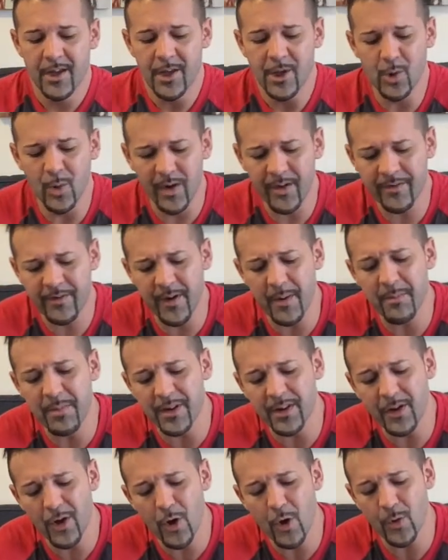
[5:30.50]
You are from
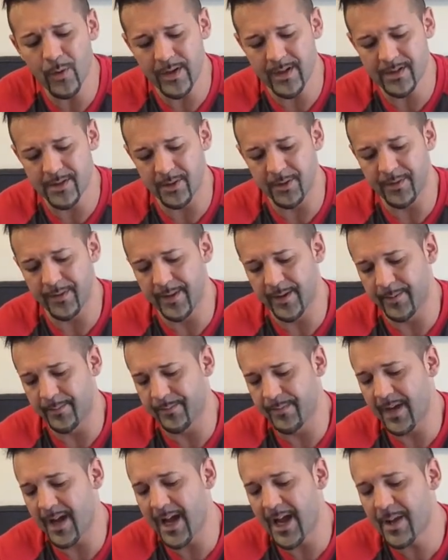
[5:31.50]
below, he told
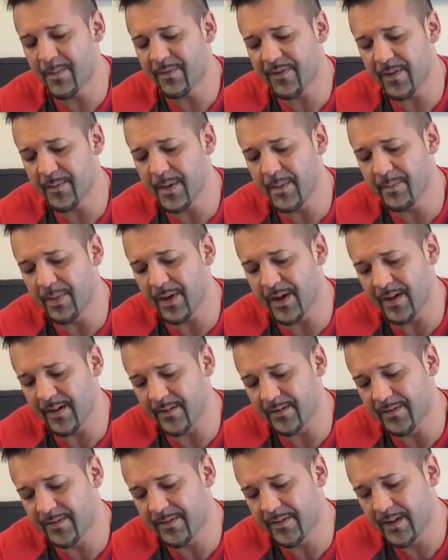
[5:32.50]
them. I am from
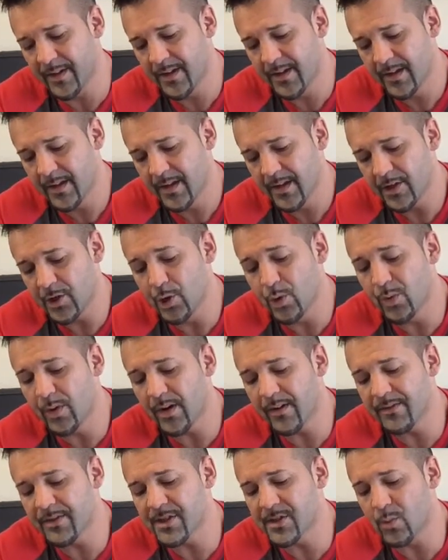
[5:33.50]
above. You are
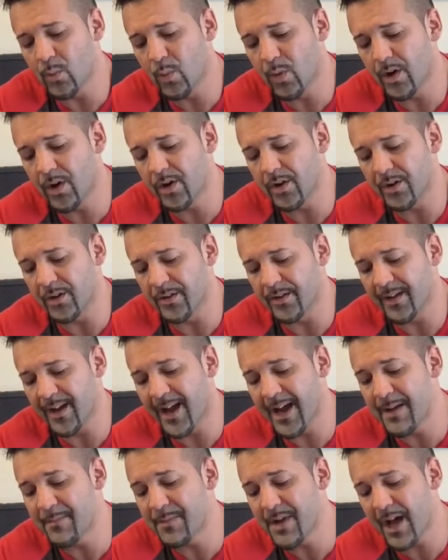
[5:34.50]
of this world.
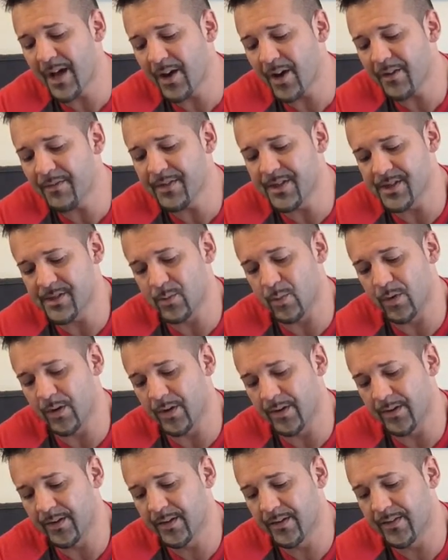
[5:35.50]
I am not of this
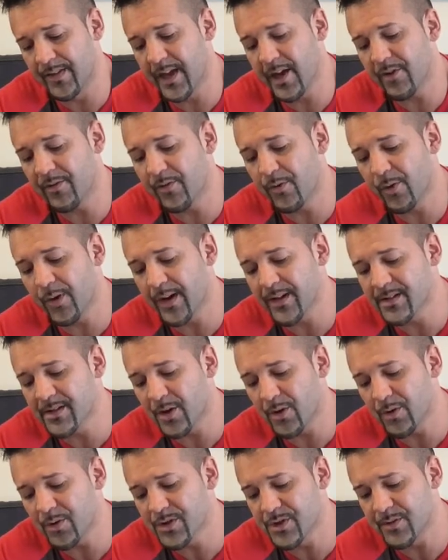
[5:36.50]
world. Therefore, I
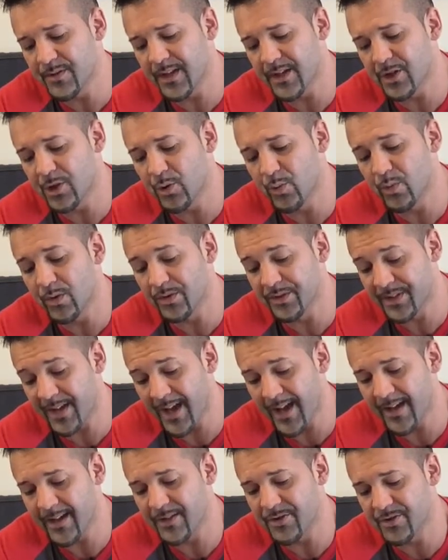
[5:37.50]
told you that you will
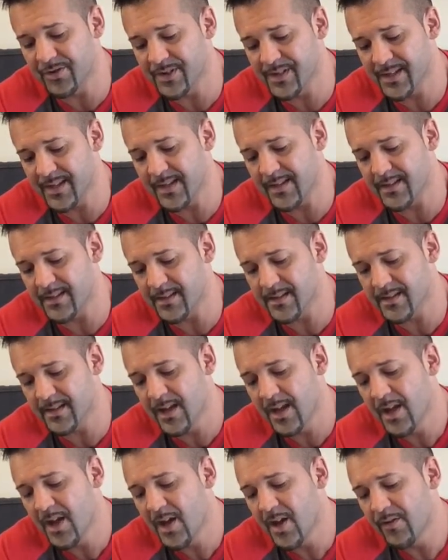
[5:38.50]
die in your sins.
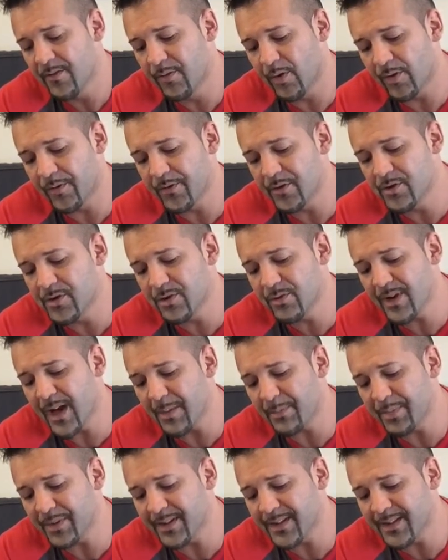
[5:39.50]
For if you do
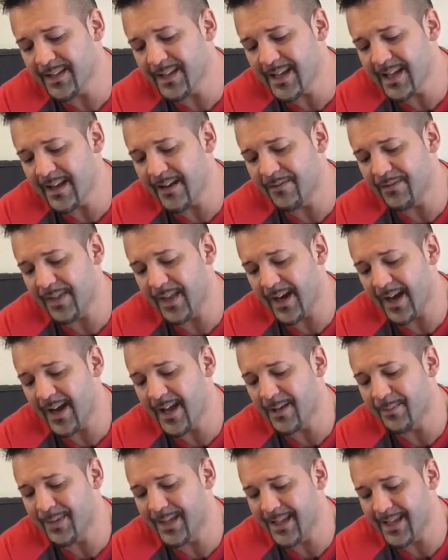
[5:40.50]
not believe that I
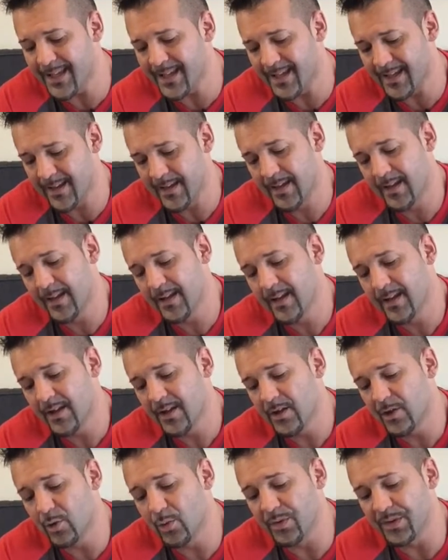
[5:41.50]
am he,
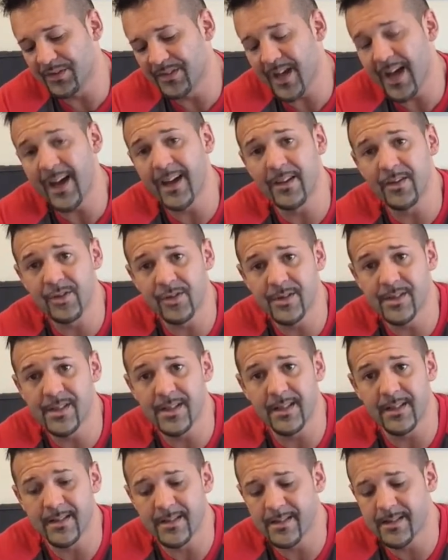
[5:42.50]
you will die in your
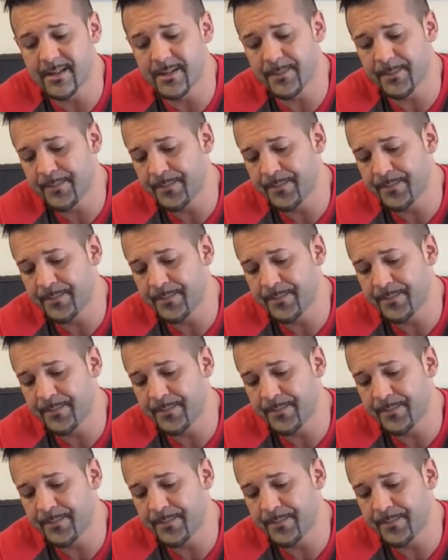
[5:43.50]
sins.